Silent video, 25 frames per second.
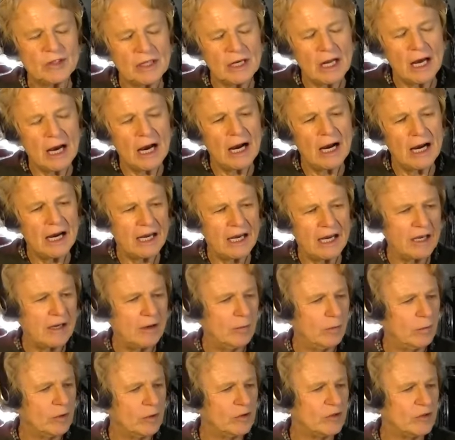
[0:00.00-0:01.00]
that I
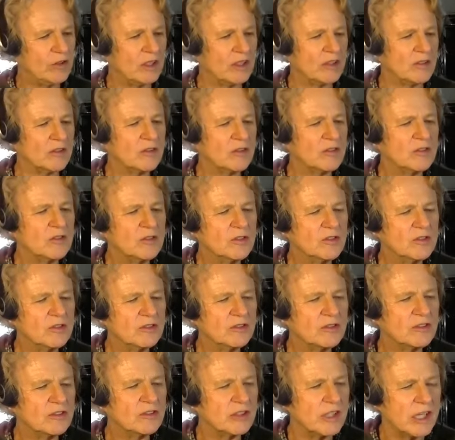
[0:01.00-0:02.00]
was
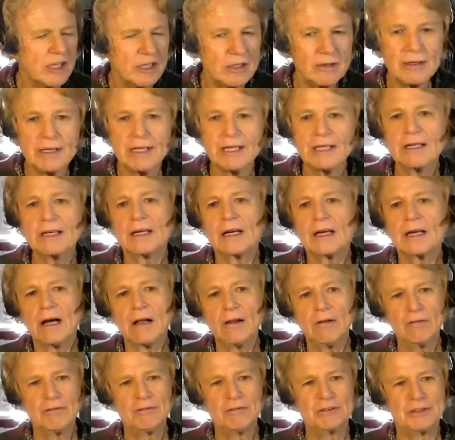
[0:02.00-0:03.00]
just so
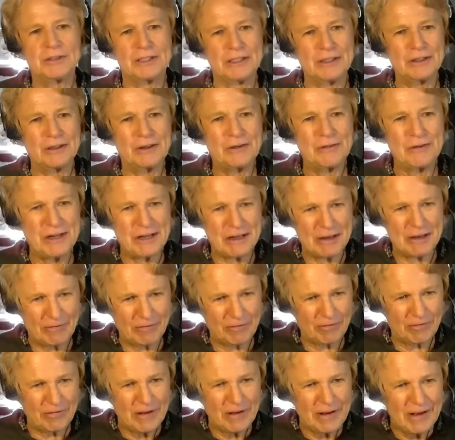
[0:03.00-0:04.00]
engulfed in grief.